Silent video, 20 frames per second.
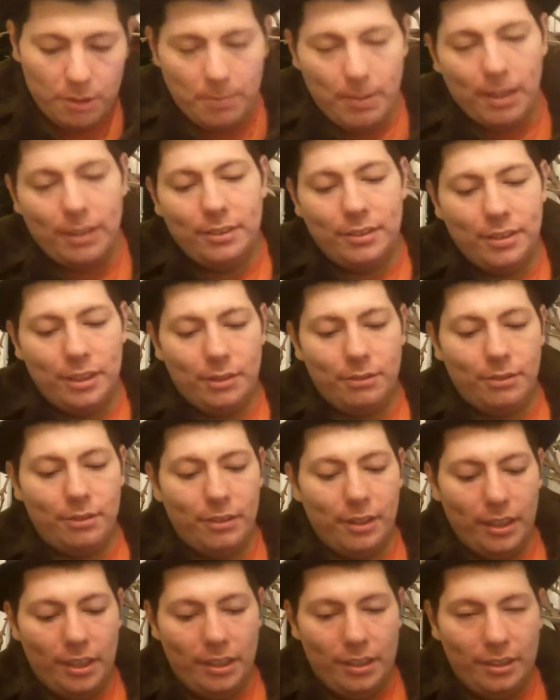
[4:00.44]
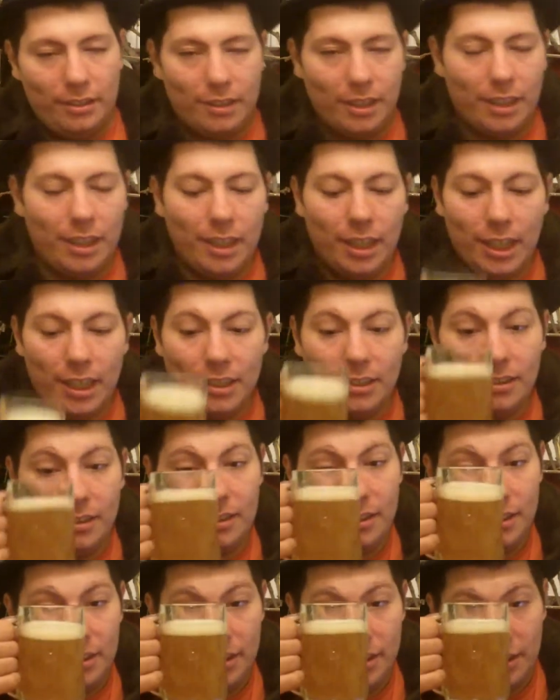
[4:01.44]
it smells citrusy. It's got a
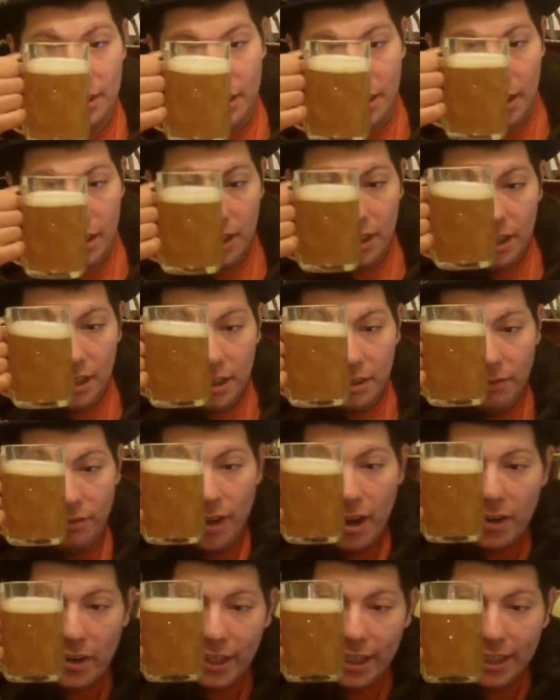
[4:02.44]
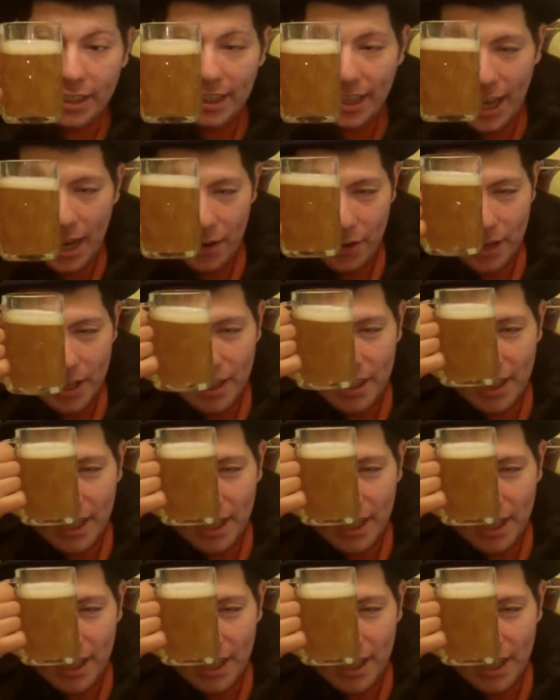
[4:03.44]
nice, very cloudy,